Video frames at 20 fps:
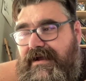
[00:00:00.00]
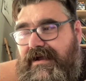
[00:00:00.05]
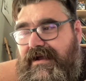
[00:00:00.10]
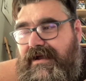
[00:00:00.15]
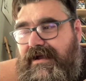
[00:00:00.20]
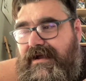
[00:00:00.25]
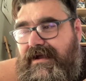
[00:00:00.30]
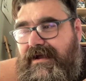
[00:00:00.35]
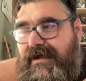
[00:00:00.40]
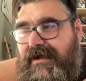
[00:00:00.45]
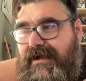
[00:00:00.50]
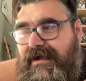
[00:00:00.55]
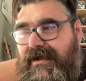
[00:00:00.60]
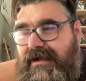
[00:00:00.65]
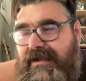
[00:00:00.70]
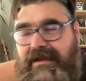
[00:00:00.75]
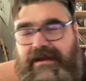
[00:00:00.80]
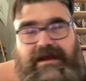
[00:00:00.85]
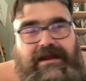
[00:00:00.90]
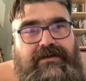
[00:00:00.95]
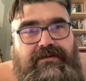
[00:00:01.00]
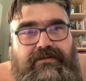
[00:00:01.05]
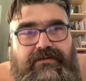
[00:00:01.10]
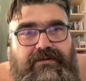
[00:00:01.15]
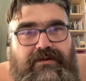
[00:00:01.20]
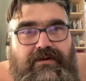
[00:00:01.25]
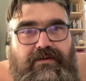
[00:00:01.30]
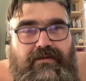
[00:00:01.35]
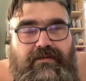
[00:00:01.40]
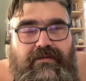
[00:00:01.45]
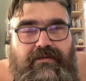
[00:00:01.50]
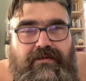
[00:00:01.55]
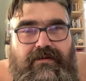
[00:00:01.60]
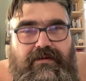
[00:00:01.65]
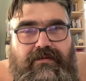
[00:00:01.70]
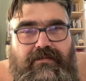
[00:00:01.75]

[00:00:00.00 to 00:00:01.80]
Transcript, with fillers: I don't know